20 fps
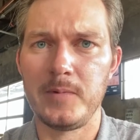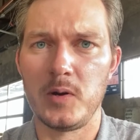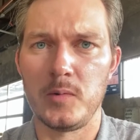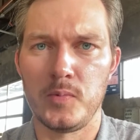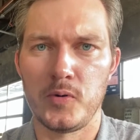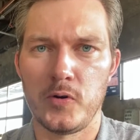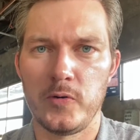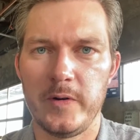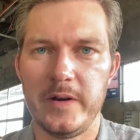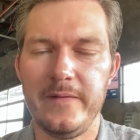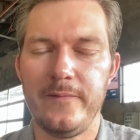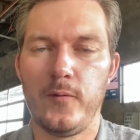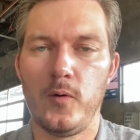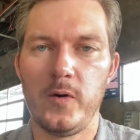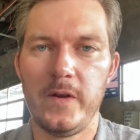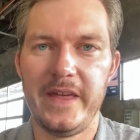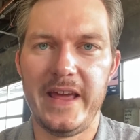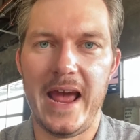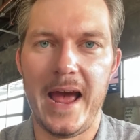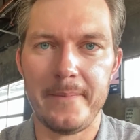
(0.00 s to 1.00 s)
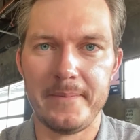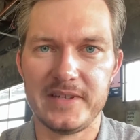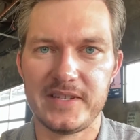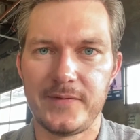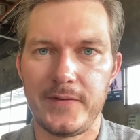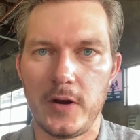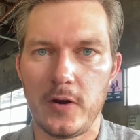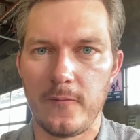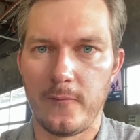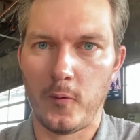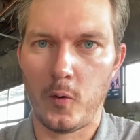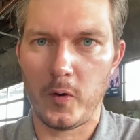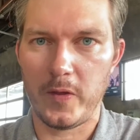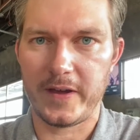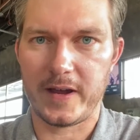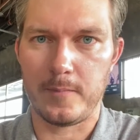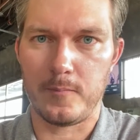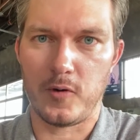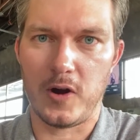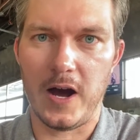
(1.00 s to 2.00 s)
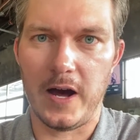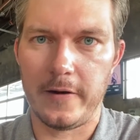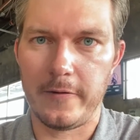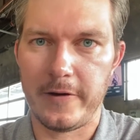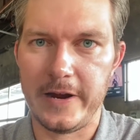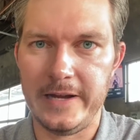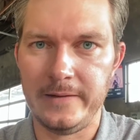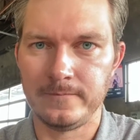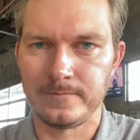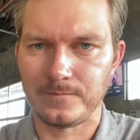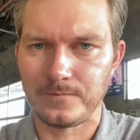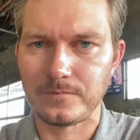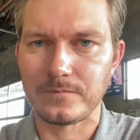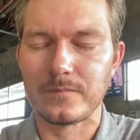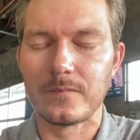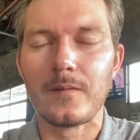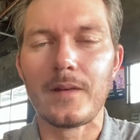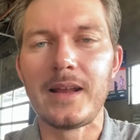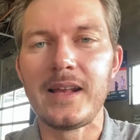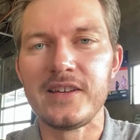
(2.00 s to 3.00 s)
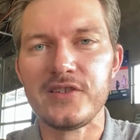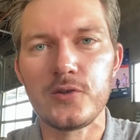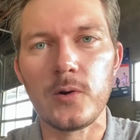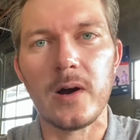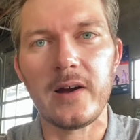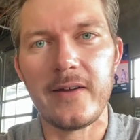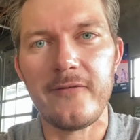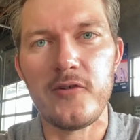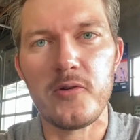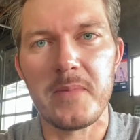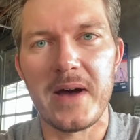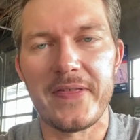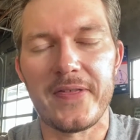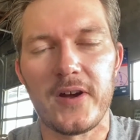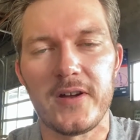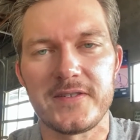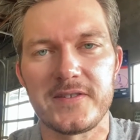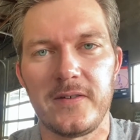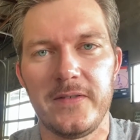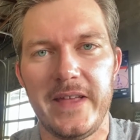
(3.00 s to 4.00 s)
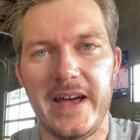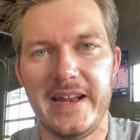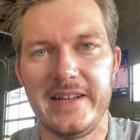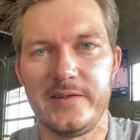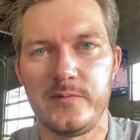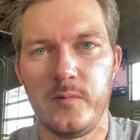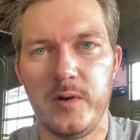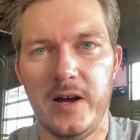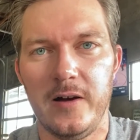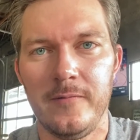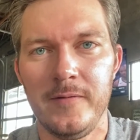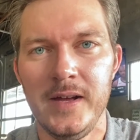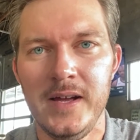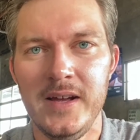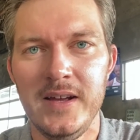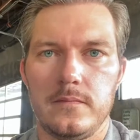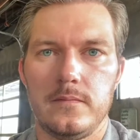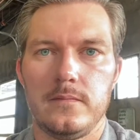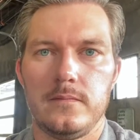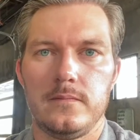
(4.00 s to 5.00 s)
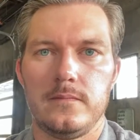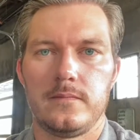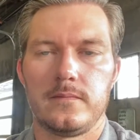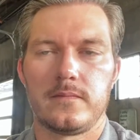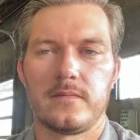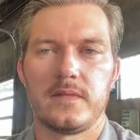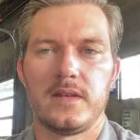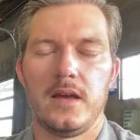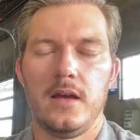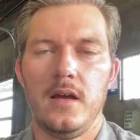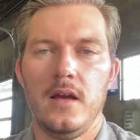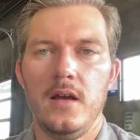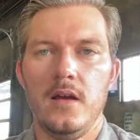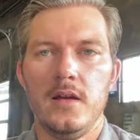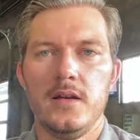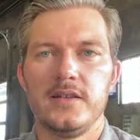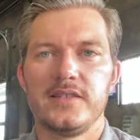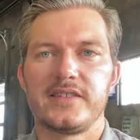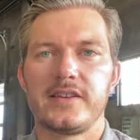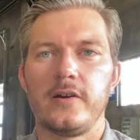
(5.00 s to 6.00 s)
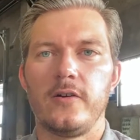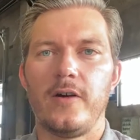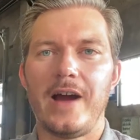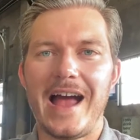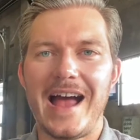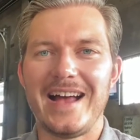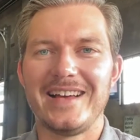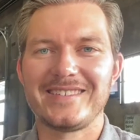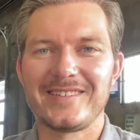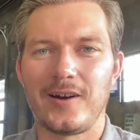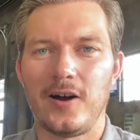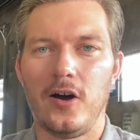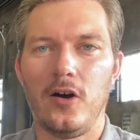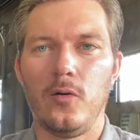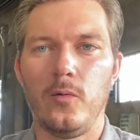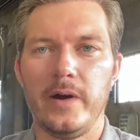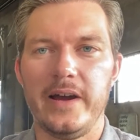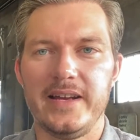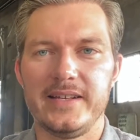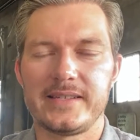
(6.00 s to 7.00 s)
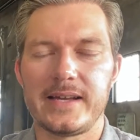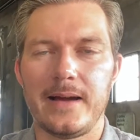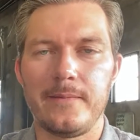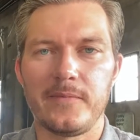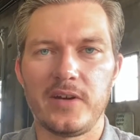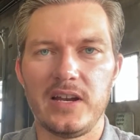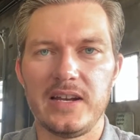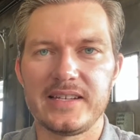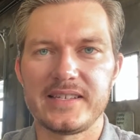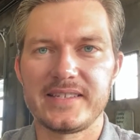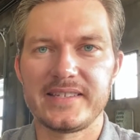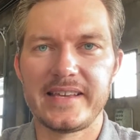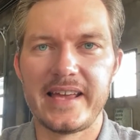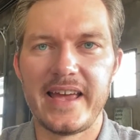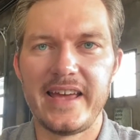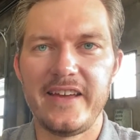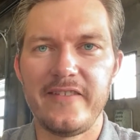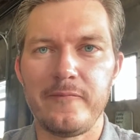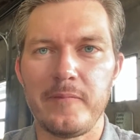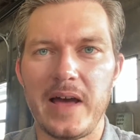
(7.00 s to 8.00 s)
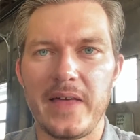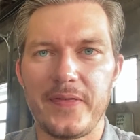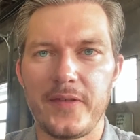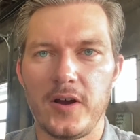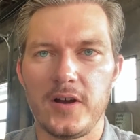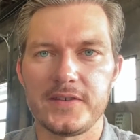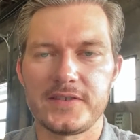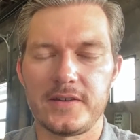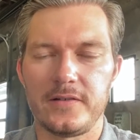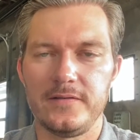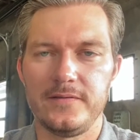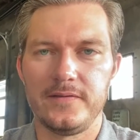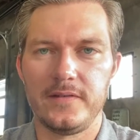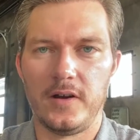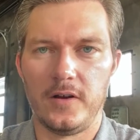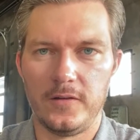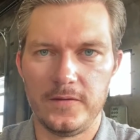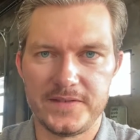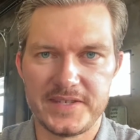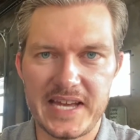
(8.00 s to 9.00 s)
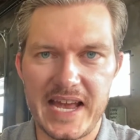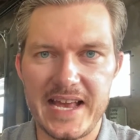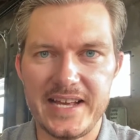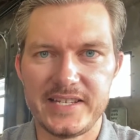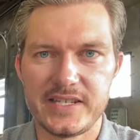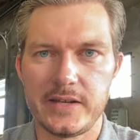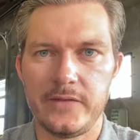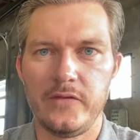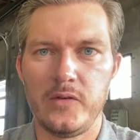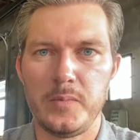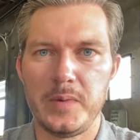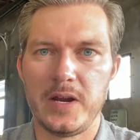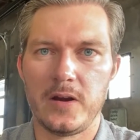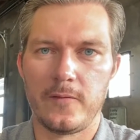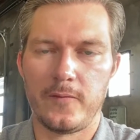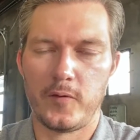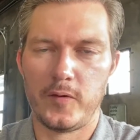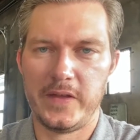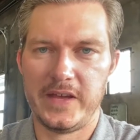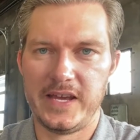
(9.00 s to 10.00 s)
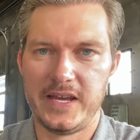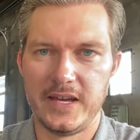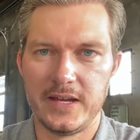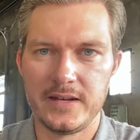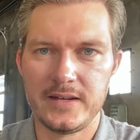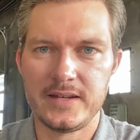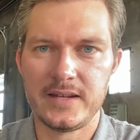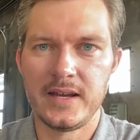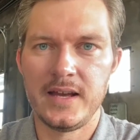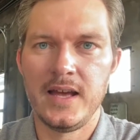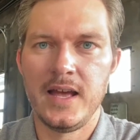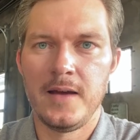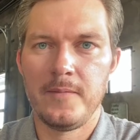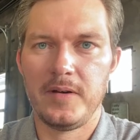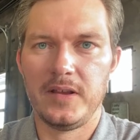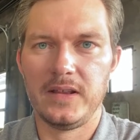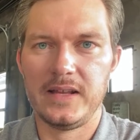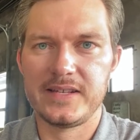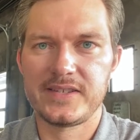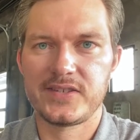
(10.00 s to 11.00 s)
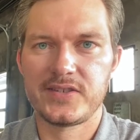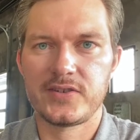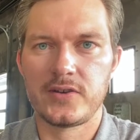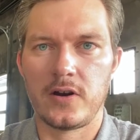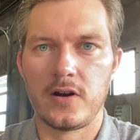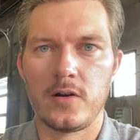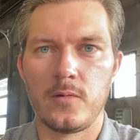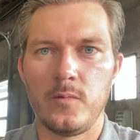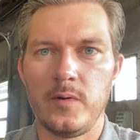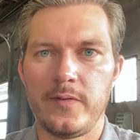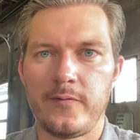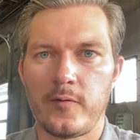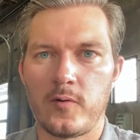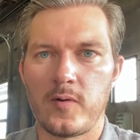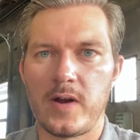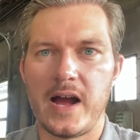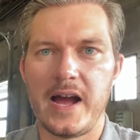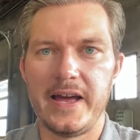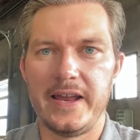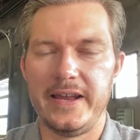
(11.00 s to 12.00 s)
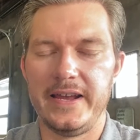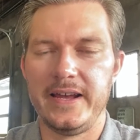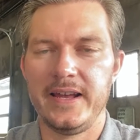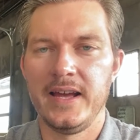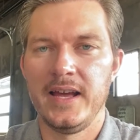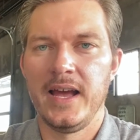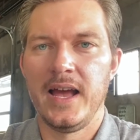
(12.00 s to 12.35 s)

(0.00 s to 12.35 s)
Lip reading: to a brewery for the atmosphere, for the camaraderie, so I'll give you my thoughts on that as well. So as always, I'm gonna save my thoughts on taste of the beer for the end, but let's start with variety.